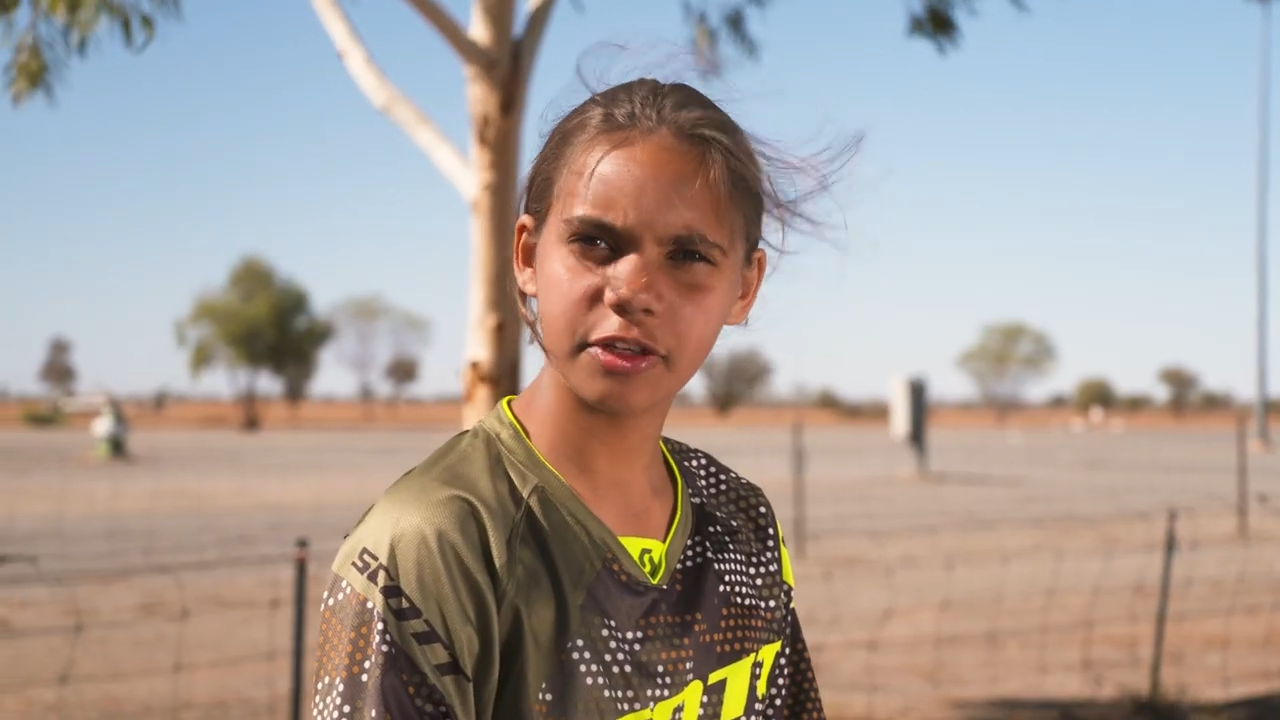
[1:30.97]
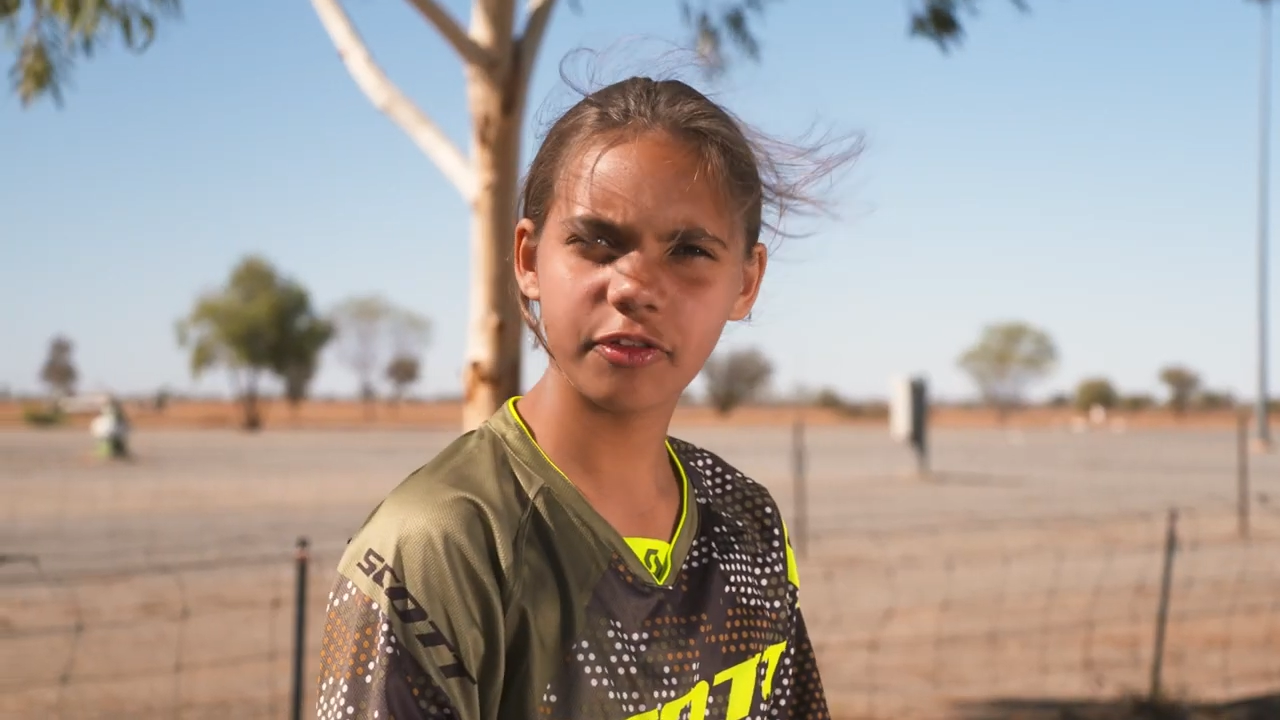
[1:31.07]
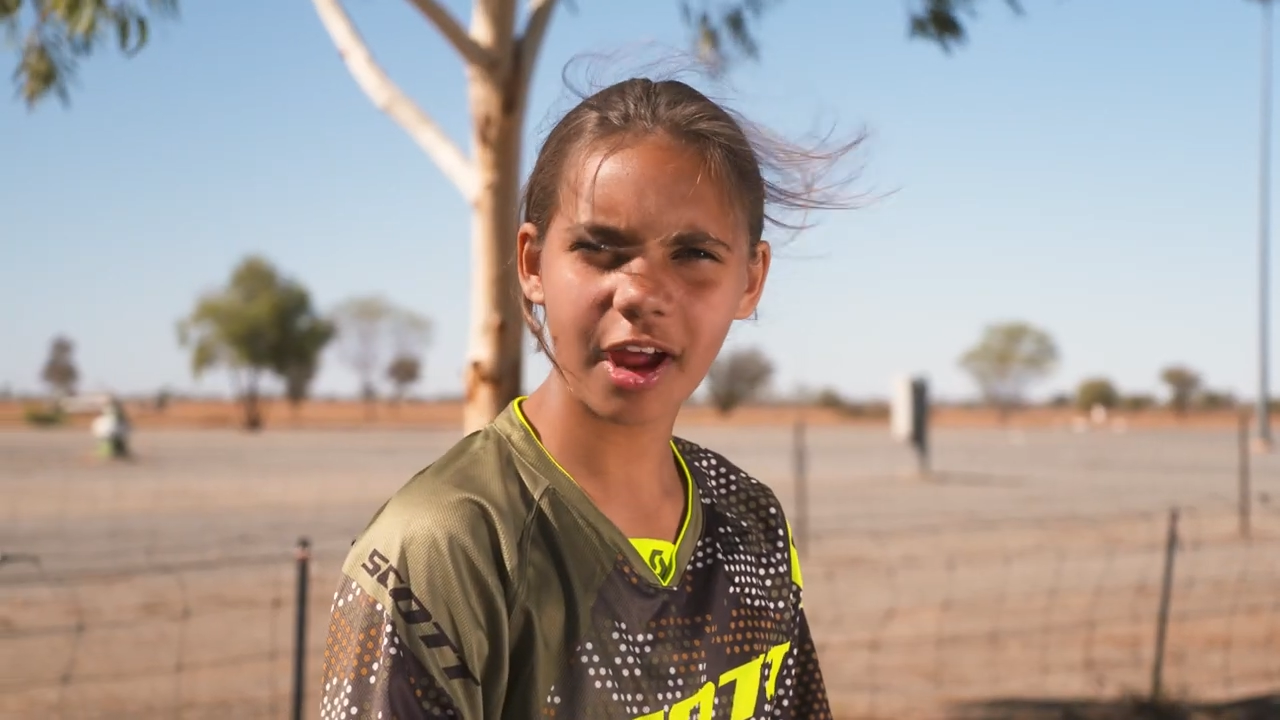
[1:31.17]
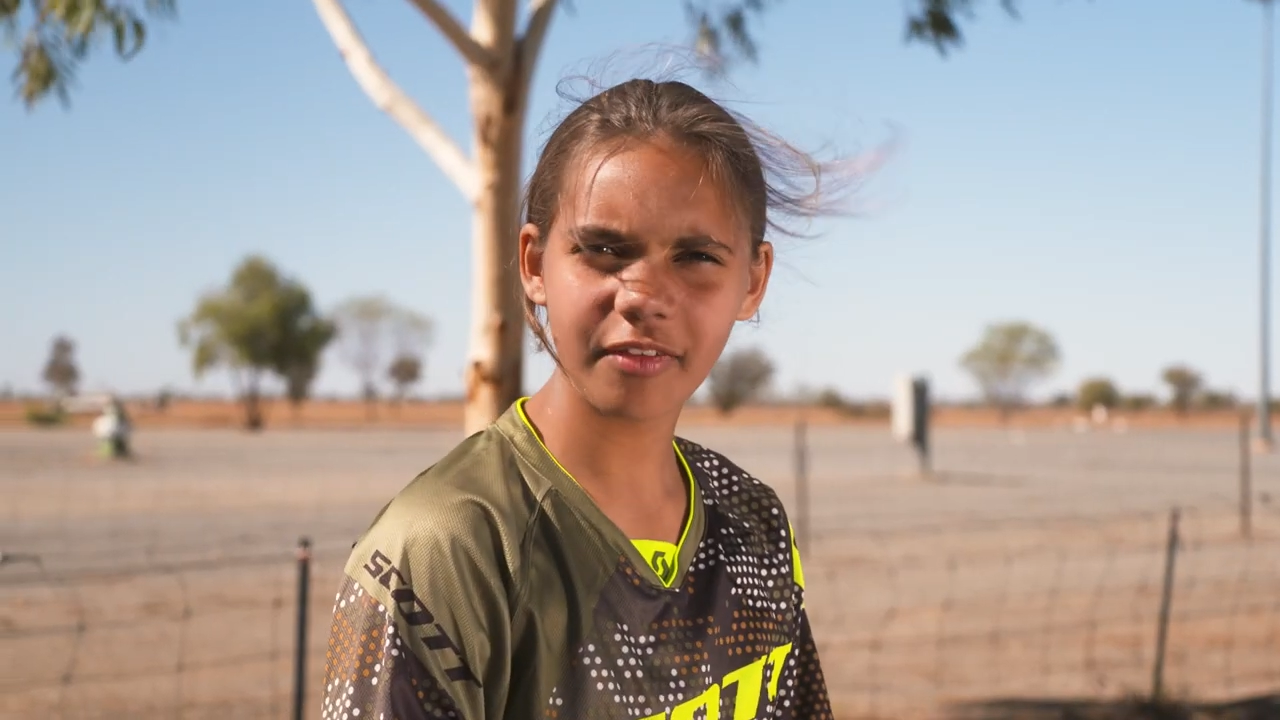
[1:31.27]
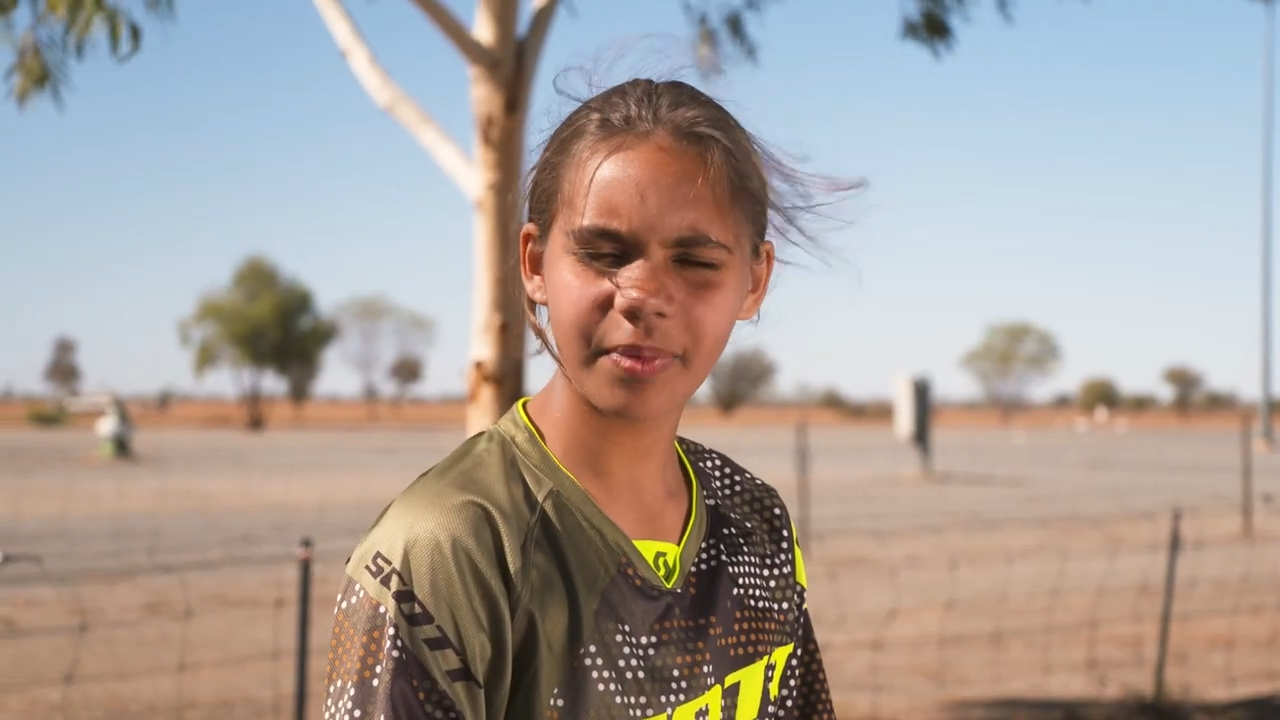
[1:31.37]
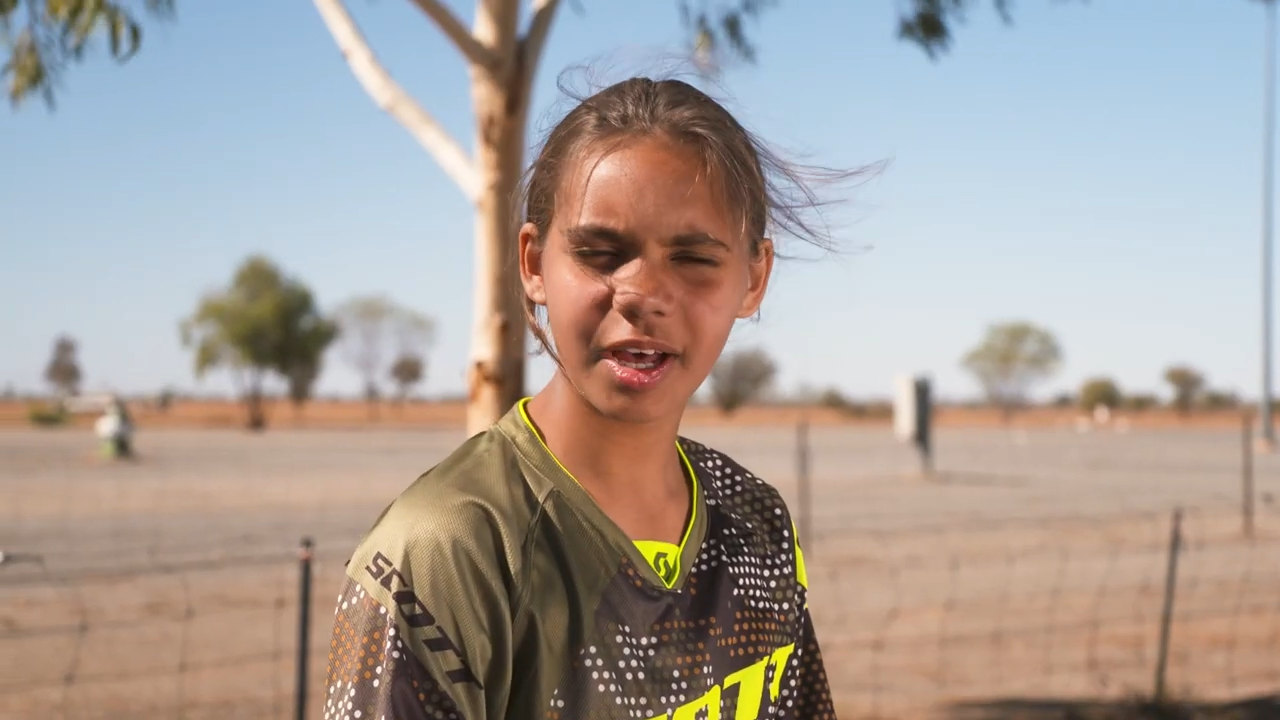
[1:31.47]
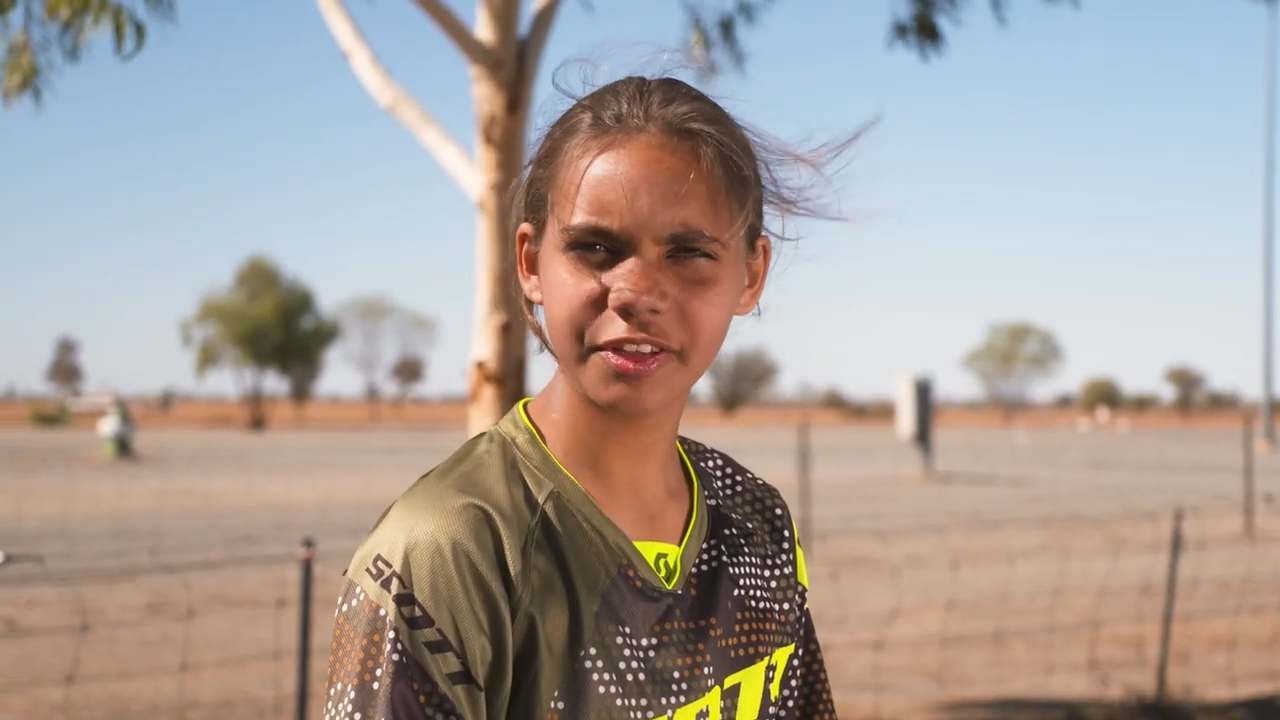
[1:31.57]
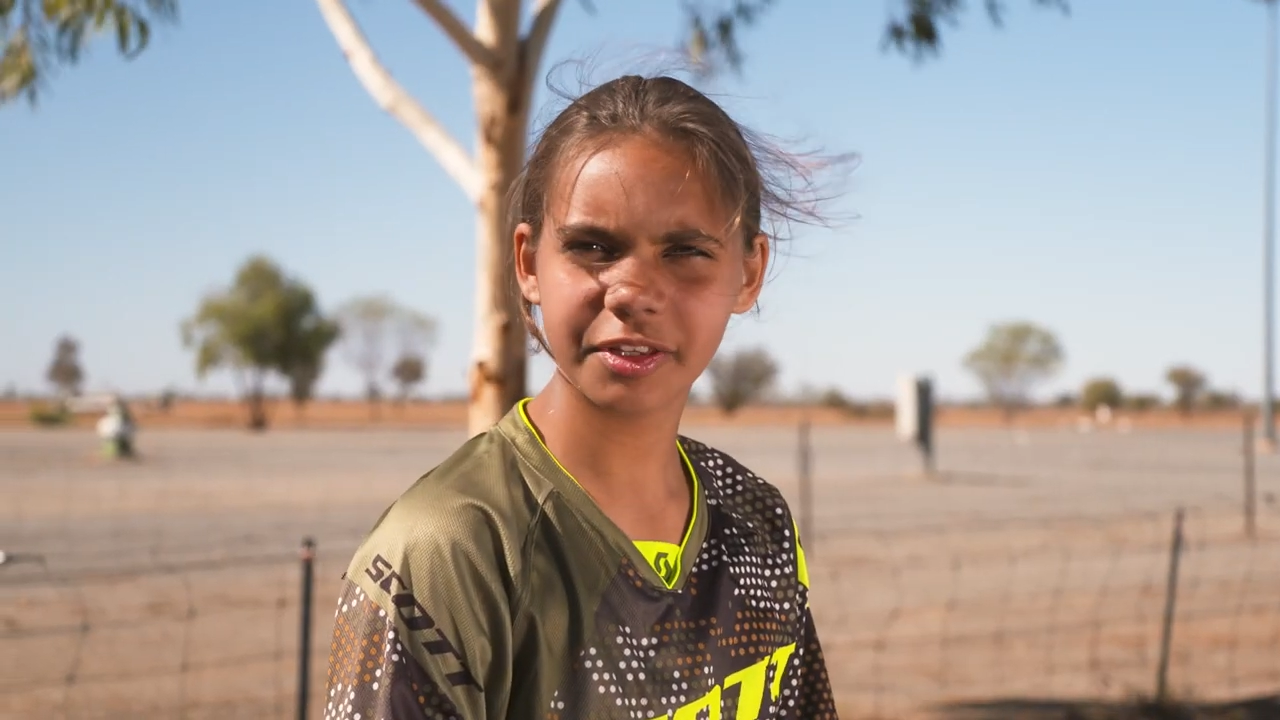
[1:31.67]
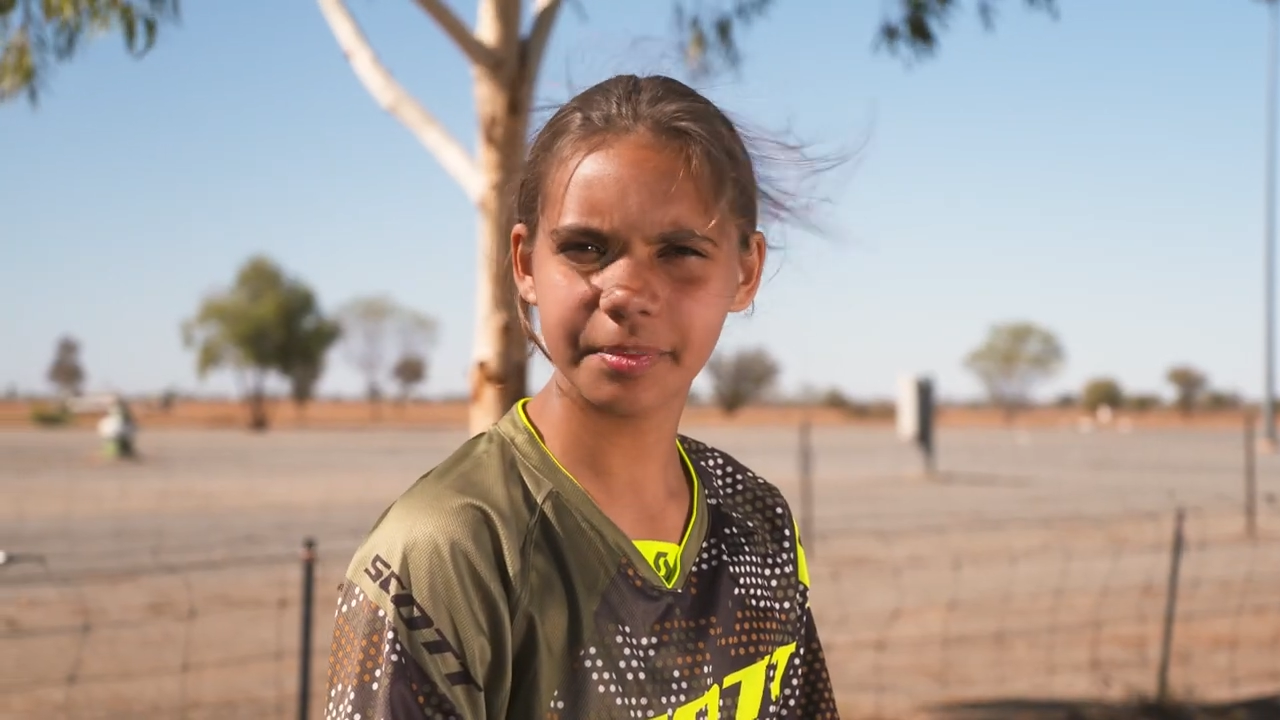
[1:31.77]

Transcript: to drive past